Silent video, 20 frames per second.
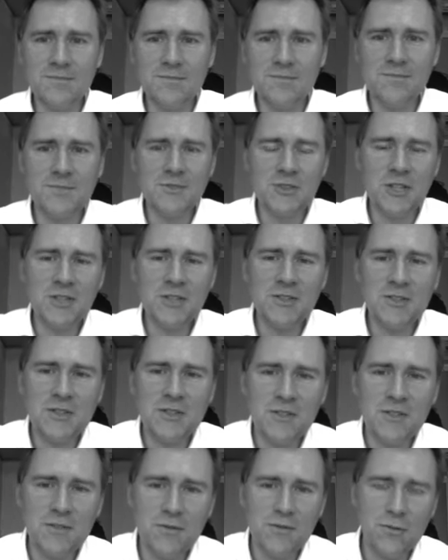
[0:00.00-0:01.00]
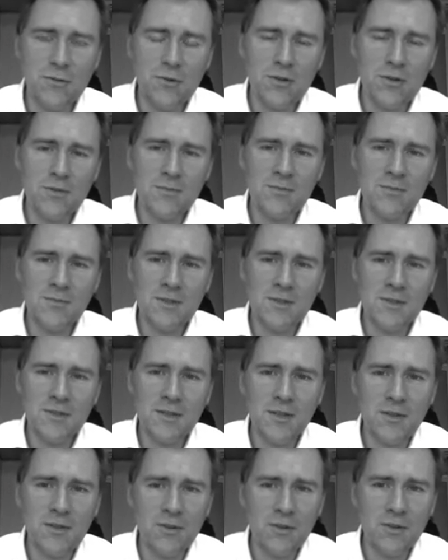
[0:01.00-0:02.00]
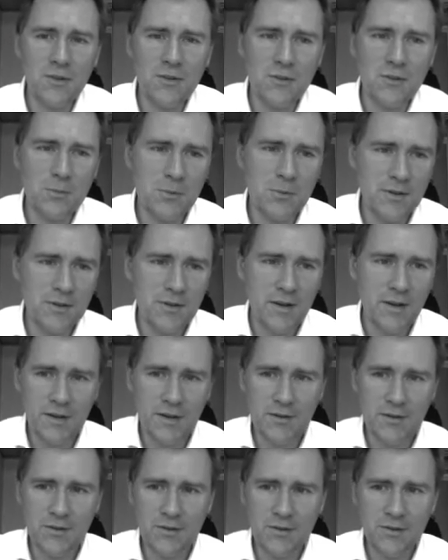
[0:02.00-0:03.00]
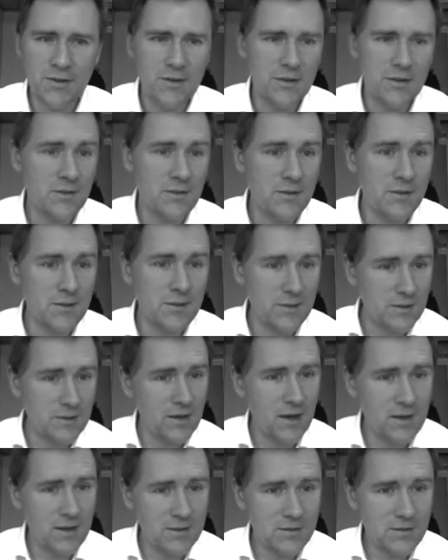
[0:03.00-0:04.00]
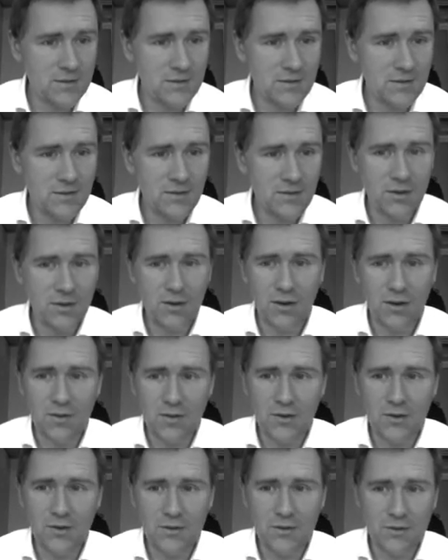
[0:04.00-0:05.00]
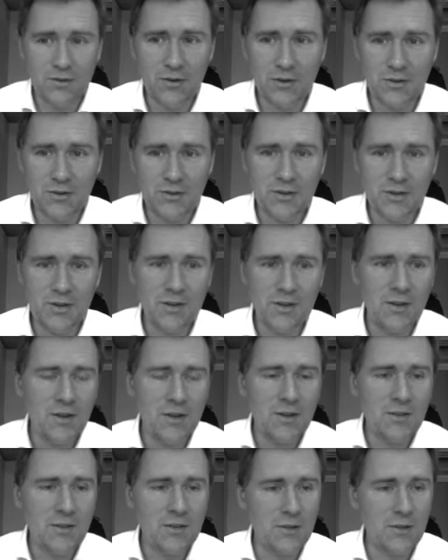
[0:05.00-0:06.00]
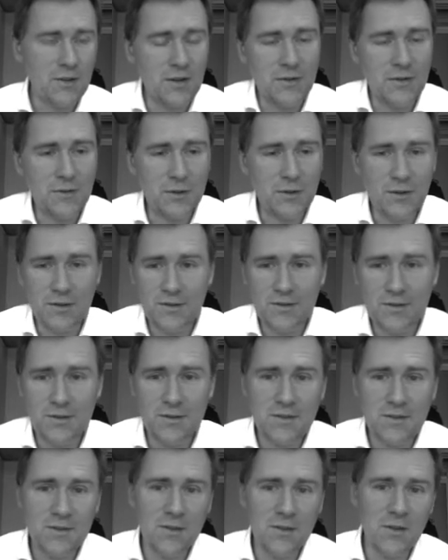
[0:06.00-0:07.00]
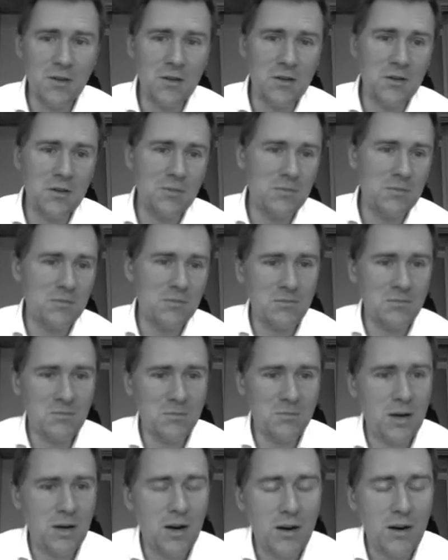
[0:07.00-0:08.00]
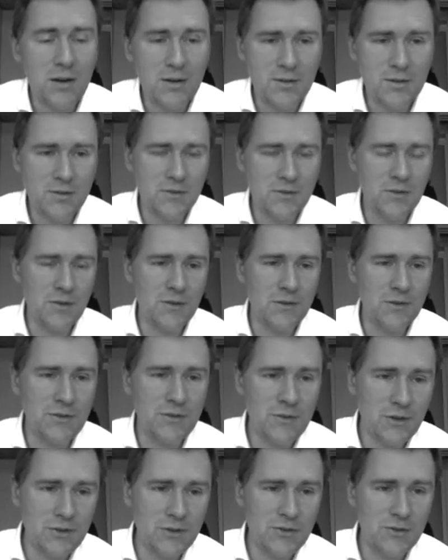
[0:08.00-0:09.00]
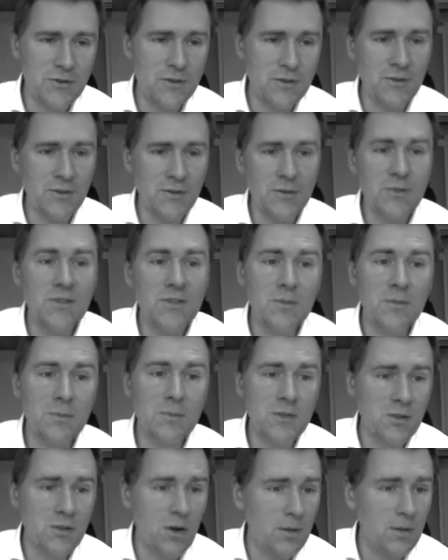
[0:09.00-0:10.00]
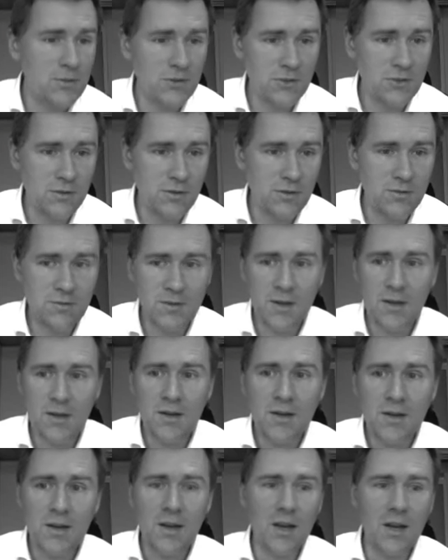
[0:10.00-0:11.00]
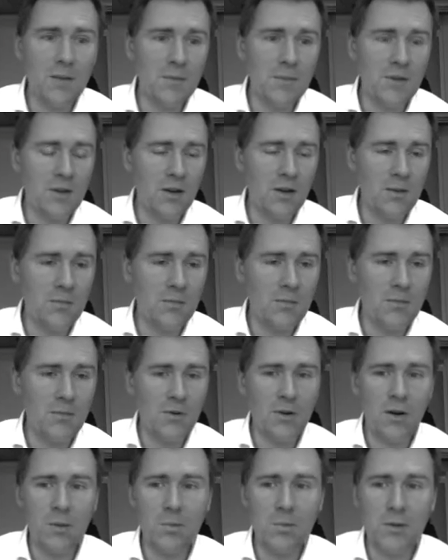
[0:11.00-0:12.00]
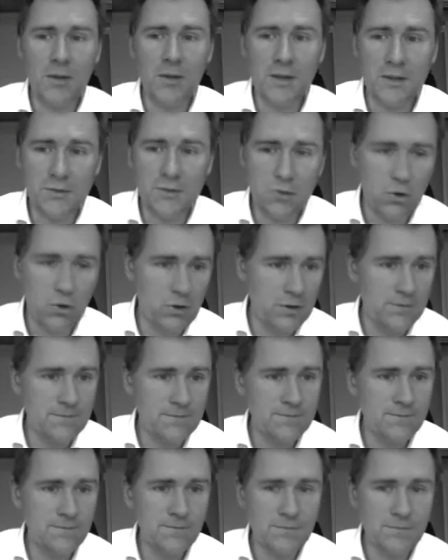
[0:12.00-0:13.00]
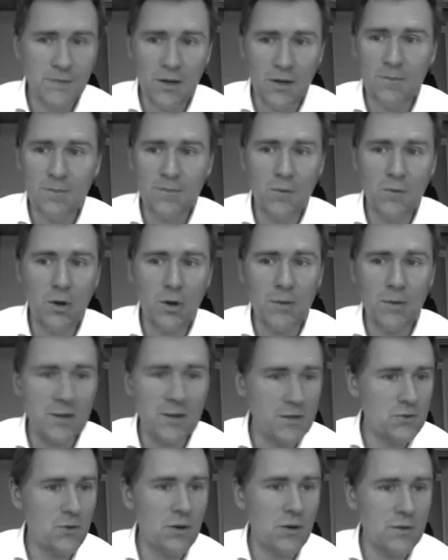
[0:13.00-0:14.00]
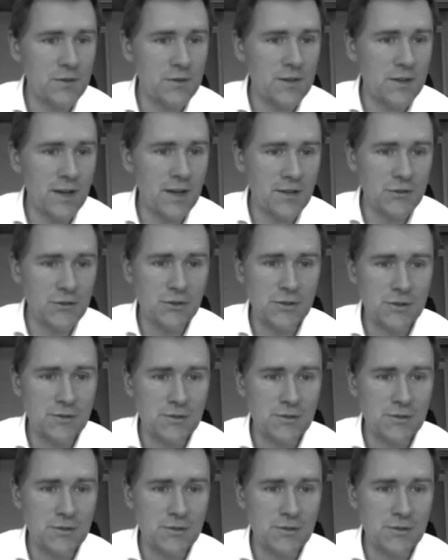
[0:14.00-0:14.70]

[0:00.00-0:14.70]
Changes in form can also pertain to the syntax of a construction, so that, for instance, a part of a construction that used to be optional can become obligatory, yeah, obligatorification.